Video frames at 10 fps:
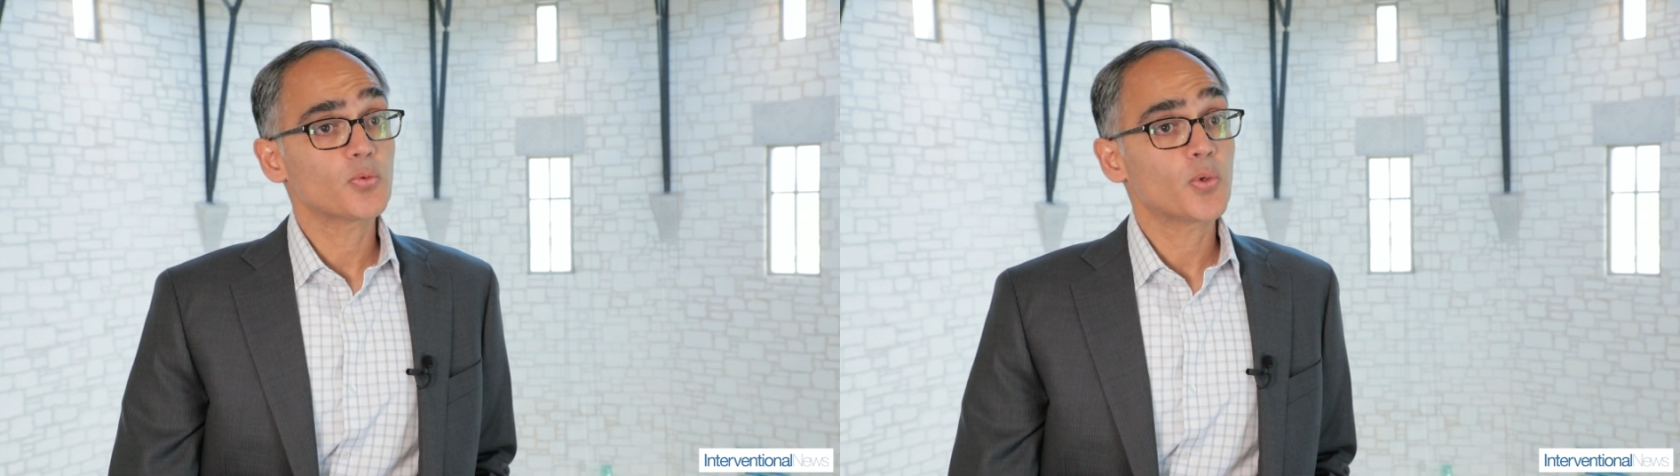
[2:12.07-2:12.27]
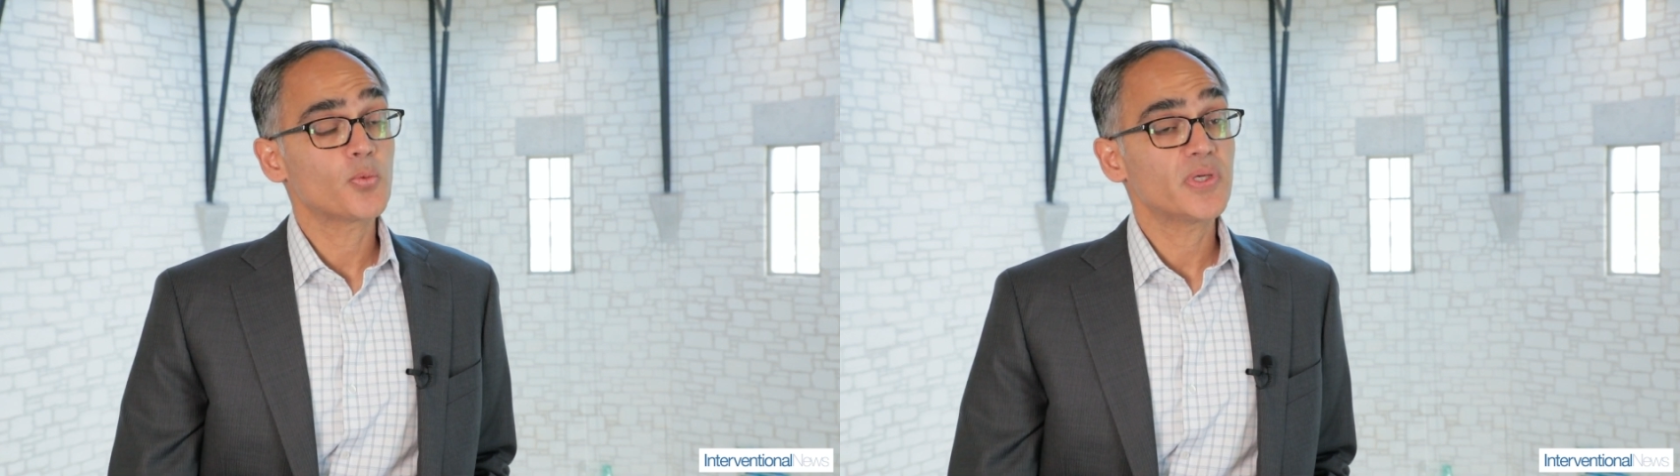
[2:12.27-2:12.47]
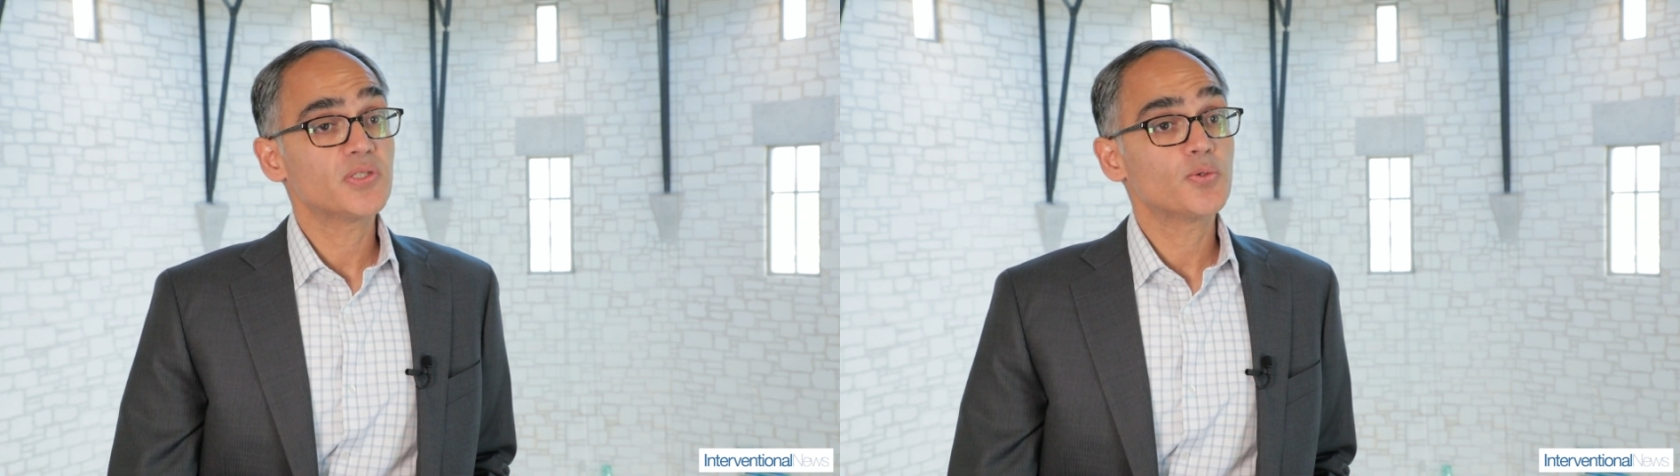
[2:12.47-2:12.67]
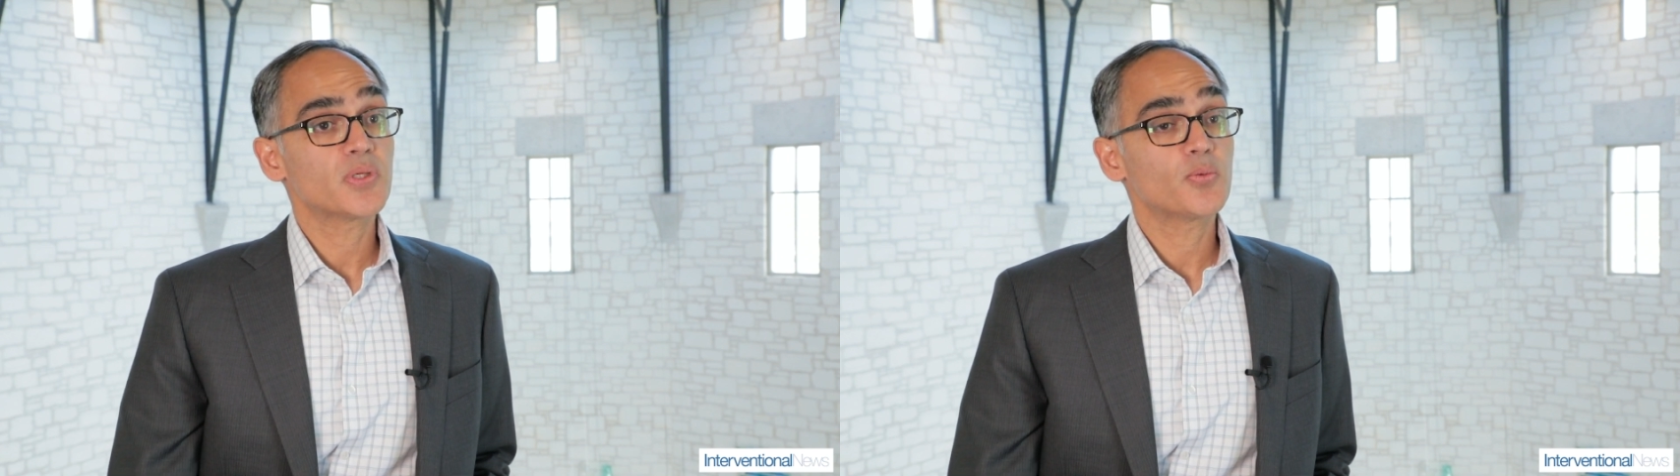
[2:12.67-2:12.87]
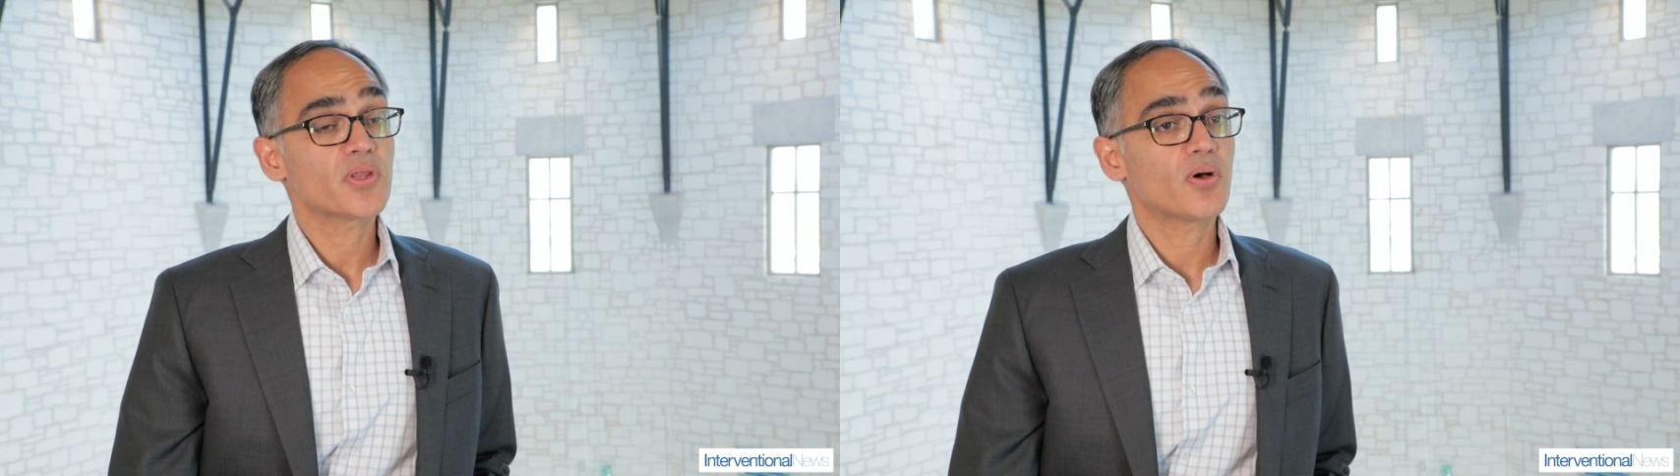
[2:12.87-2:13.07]
and when we
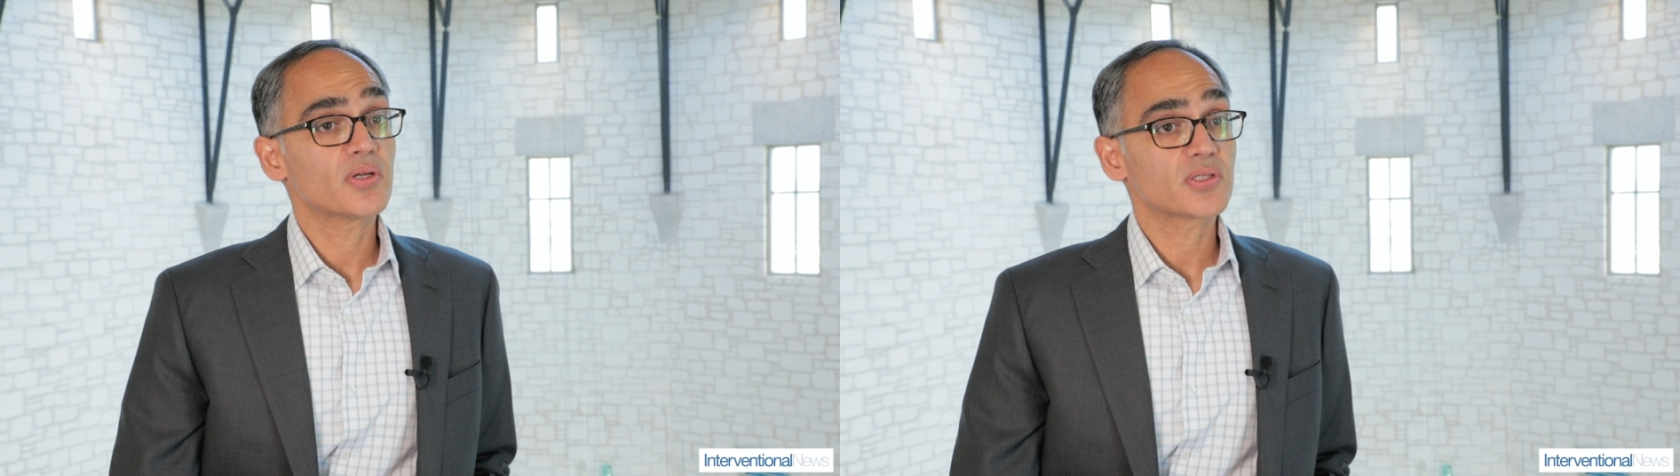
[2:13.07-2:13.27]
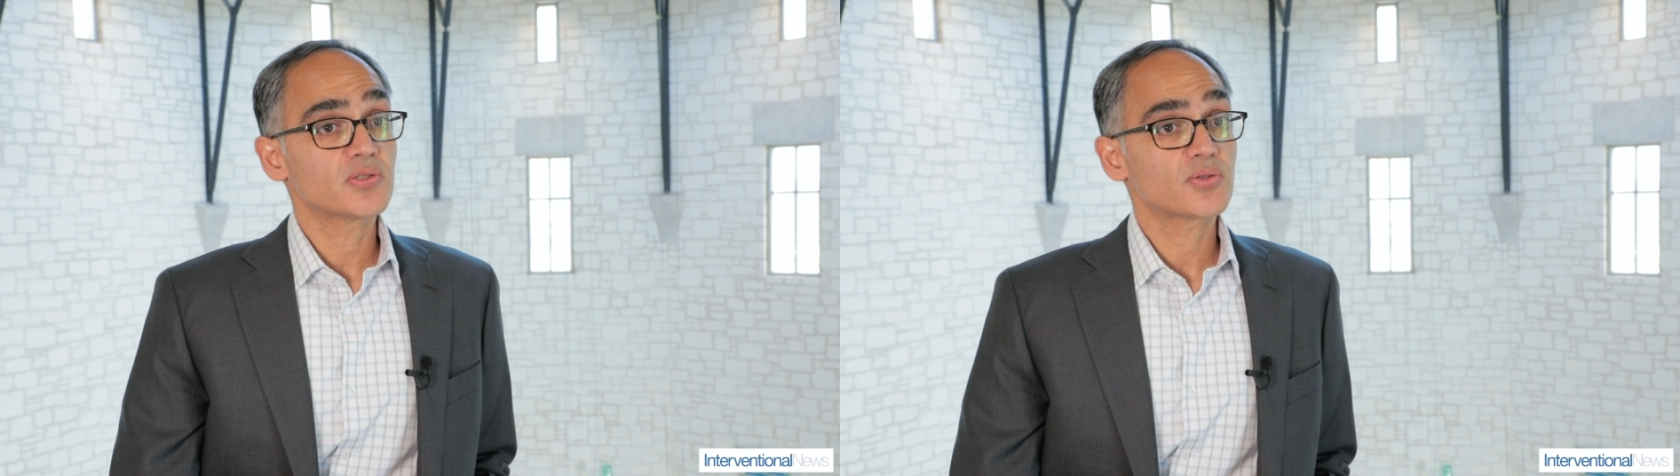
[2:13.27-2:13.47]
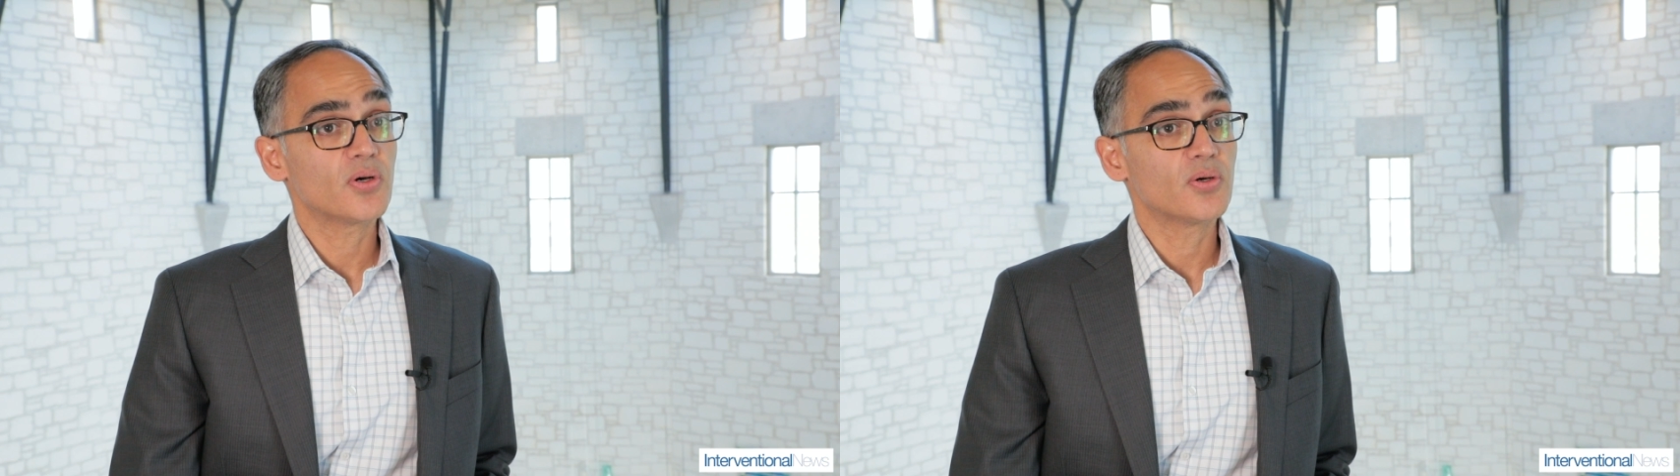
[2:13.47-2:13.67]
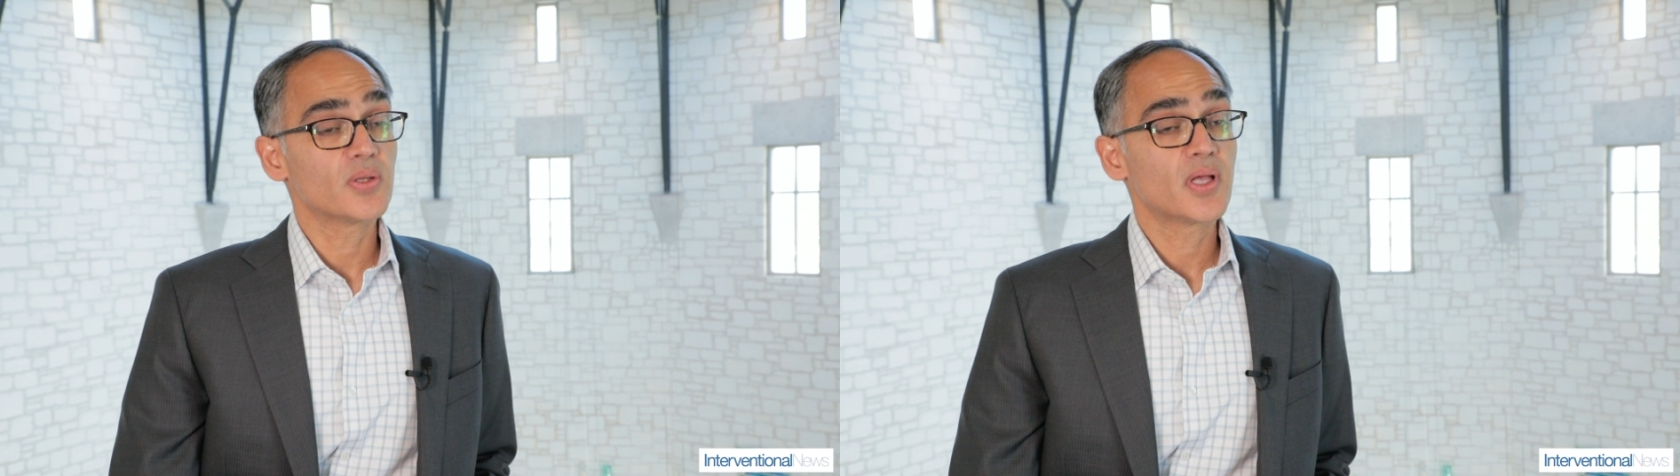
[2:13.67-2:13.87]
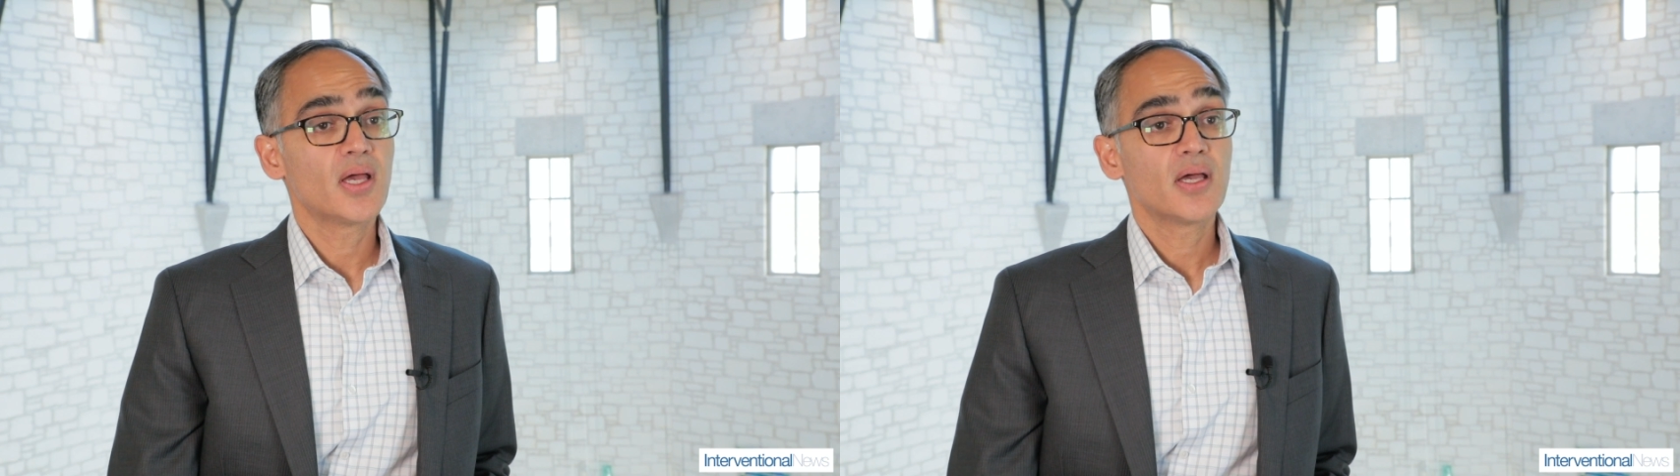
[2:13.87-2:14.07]
do it with OnControl,